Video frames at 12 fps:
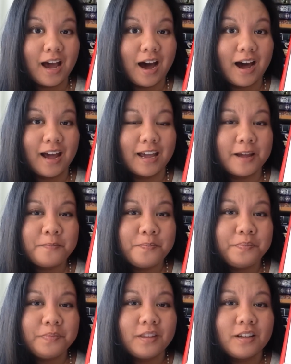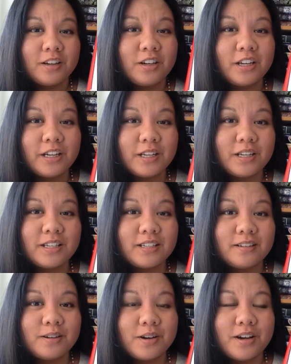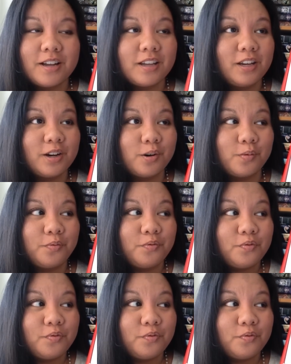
I couldn't, you know,